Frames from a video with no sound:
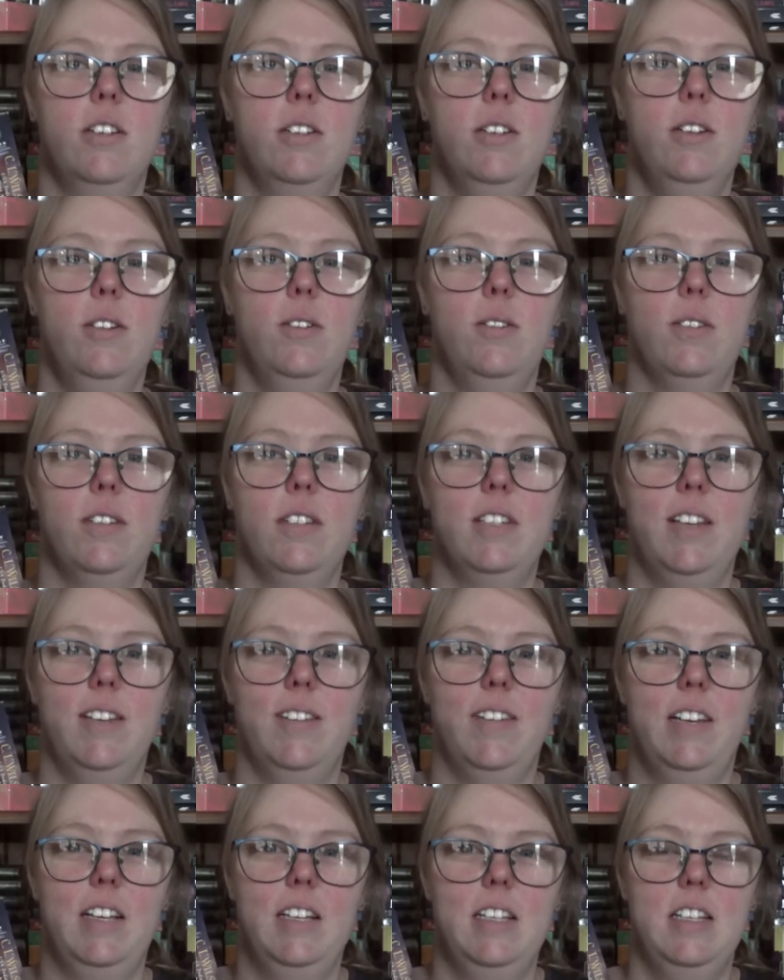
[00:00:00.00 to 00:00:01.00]
Soul
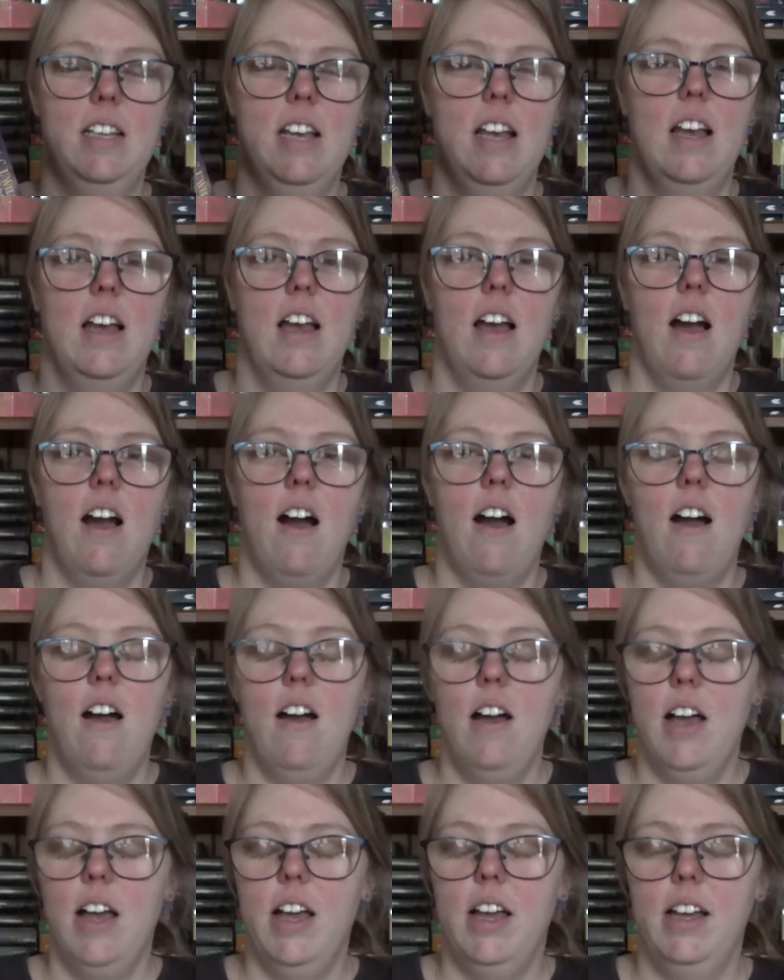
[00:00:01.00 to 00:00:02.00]
series.
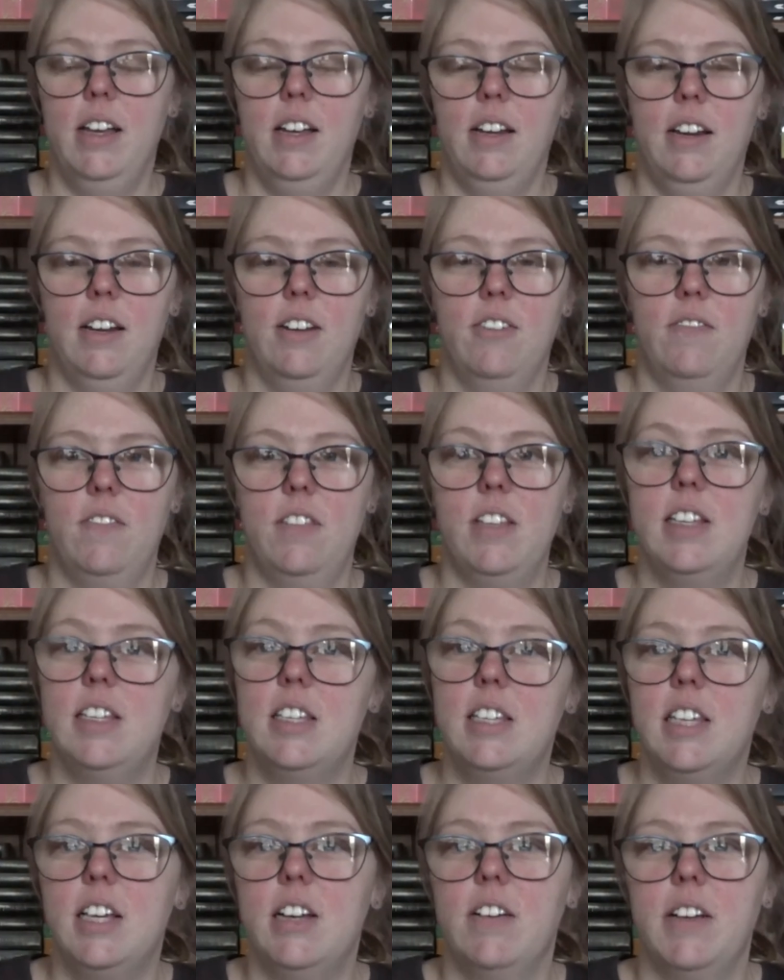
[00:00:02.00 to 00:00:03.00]
I love this
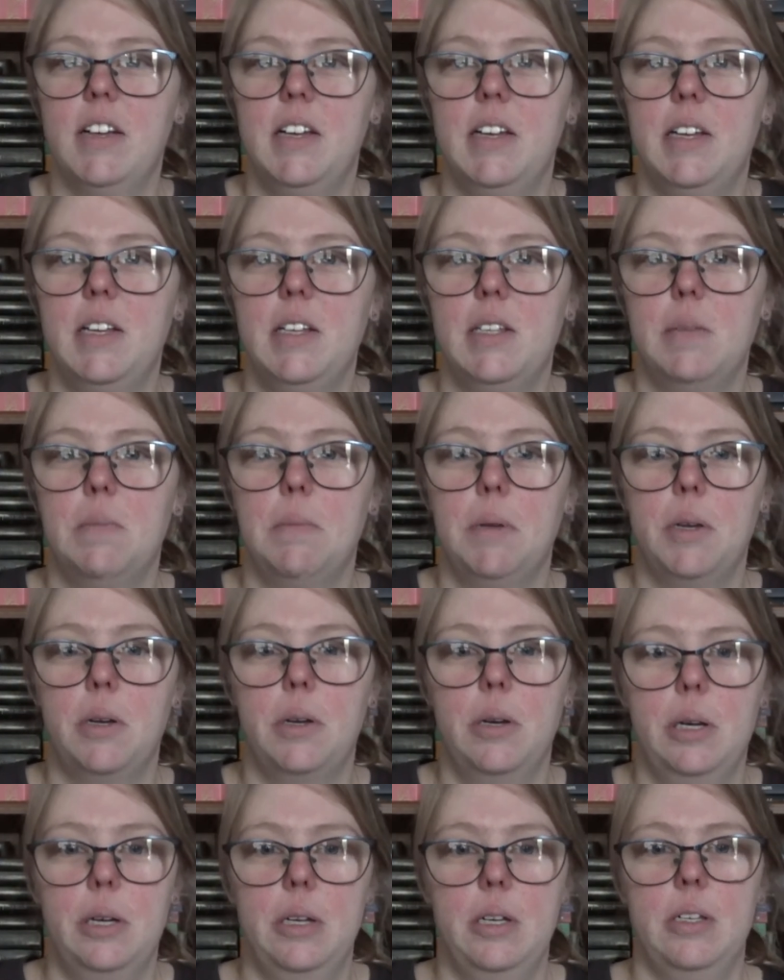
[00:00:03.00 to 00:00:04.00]
series
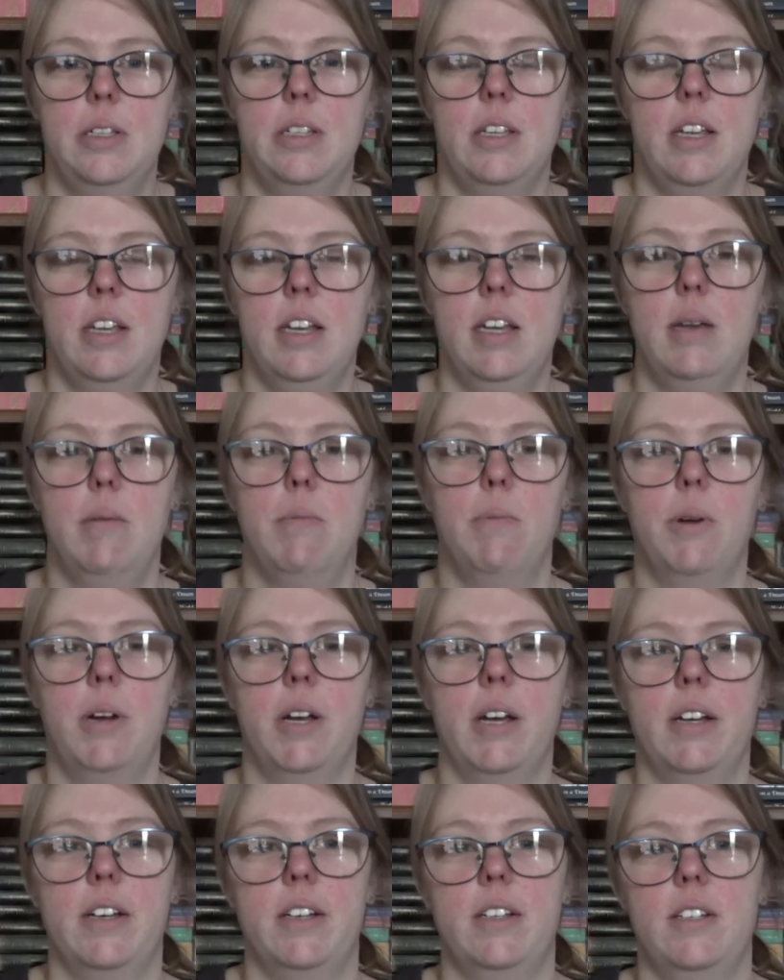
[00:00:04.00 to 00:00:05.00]
because it
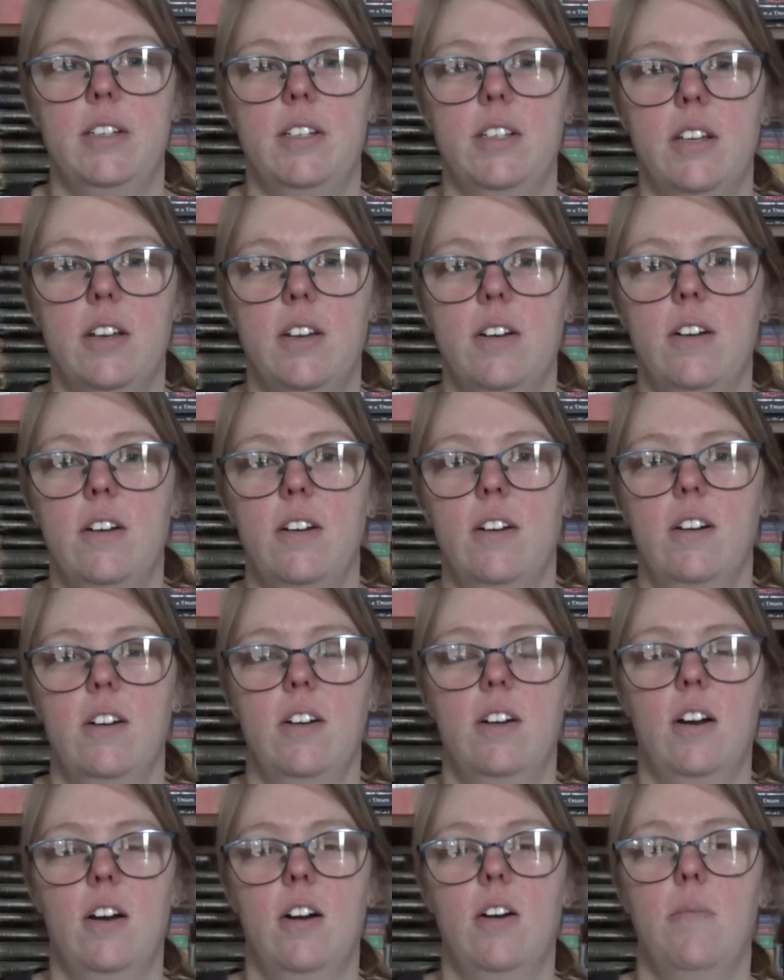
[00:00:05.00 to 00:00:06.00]
brings
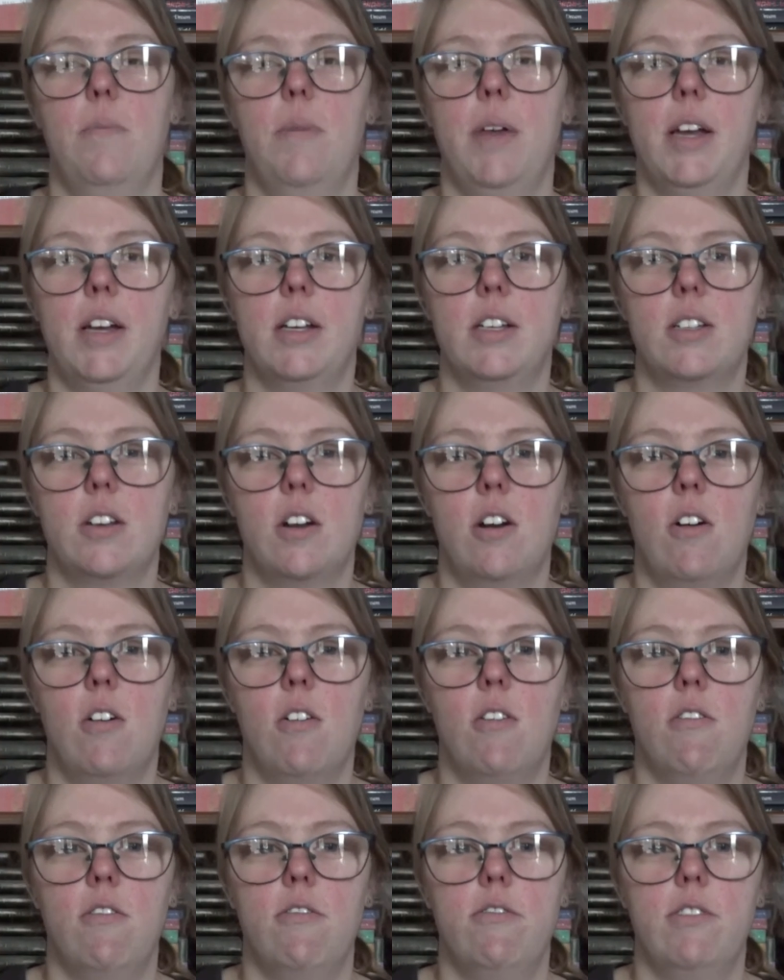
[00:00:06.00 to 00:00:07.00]
a mix
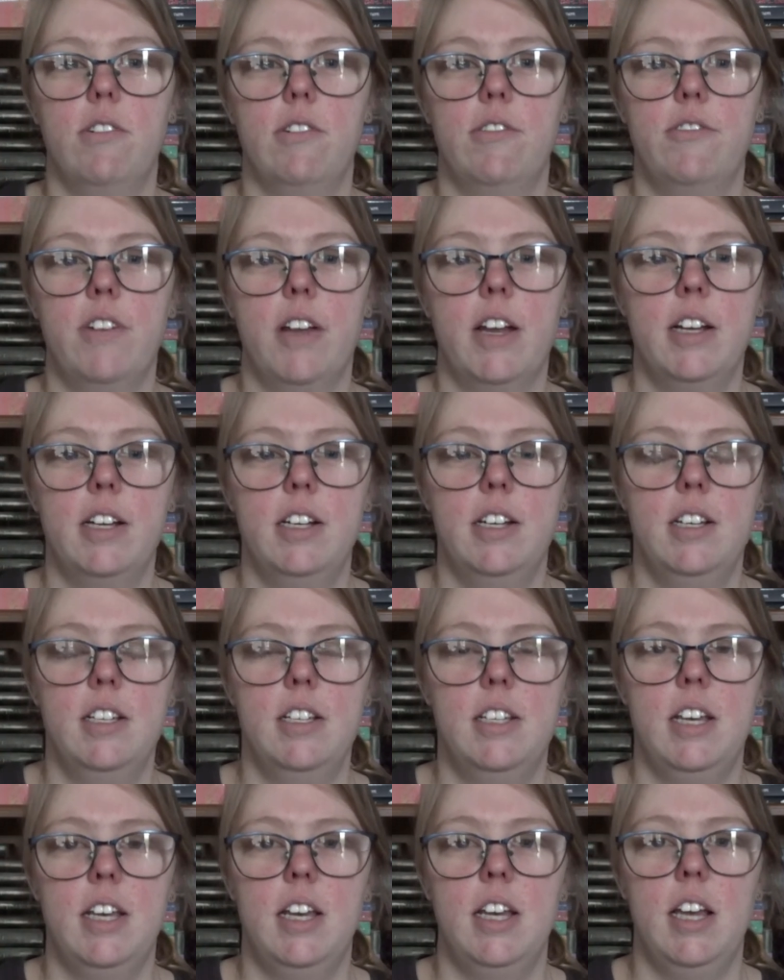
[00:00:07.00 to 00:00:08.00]
of
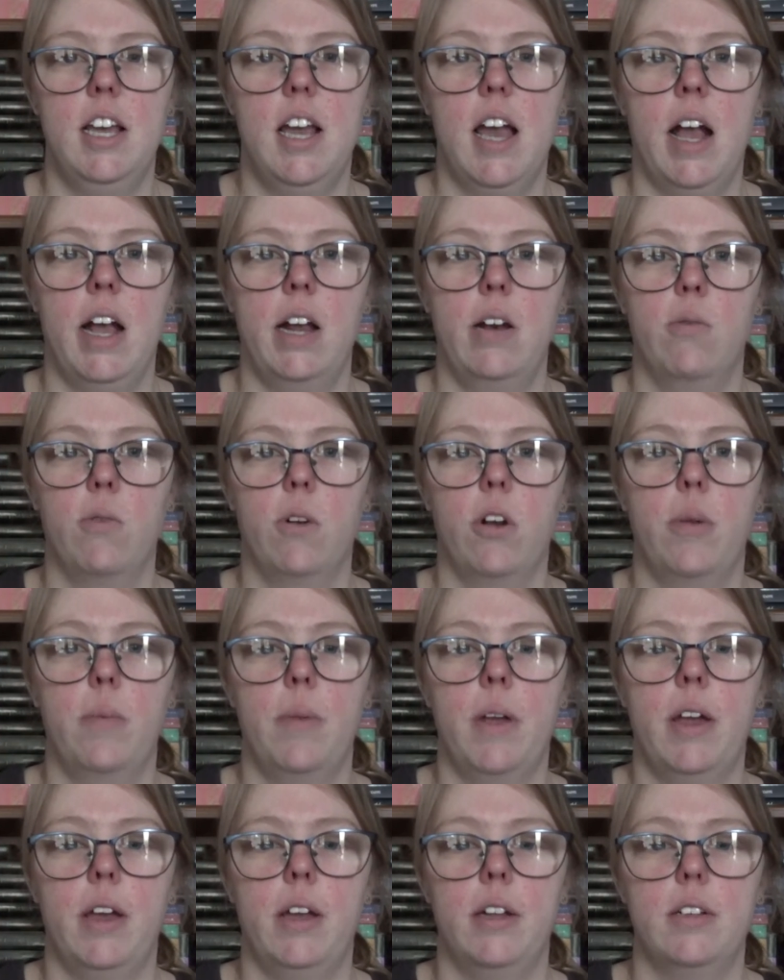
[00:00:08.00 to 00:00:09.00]
fantasy and
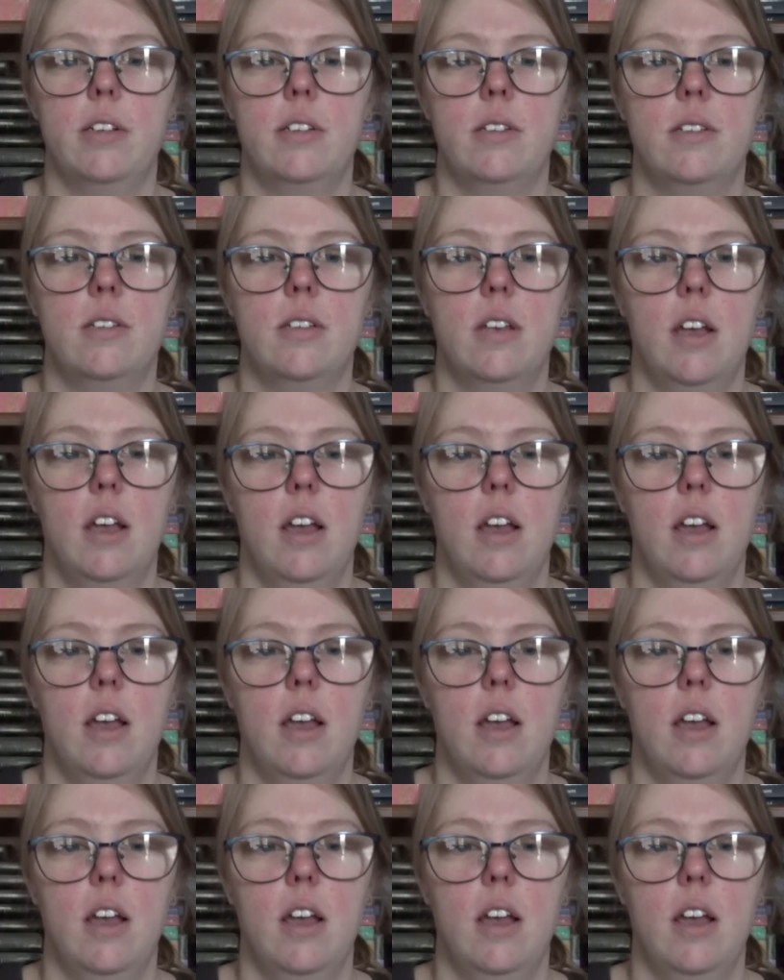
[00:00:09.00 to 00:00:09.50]
romance